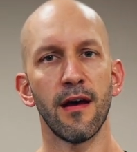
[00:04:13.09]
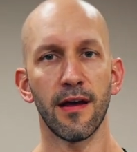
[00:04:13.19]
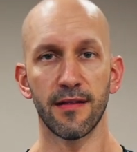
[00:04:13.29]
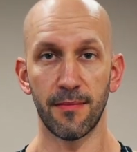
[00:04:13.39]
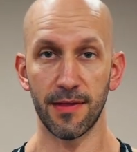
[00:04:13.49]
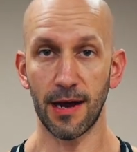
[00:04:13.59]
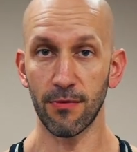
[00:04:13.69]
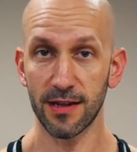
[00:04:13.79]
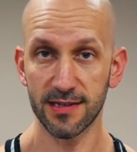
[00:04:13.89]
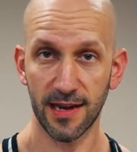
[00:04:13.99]
and I'm done
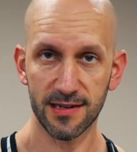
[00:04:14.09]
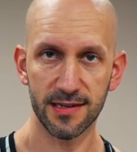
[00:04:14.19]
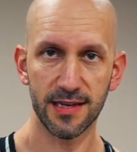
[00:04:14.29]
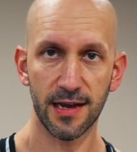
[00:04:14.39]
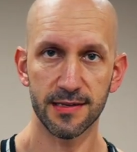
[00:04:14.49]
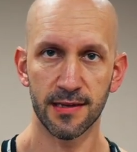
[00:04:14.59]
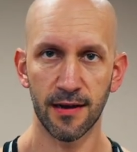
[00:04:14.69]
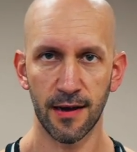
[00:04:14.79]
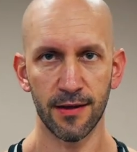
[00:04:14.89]
with this exercise.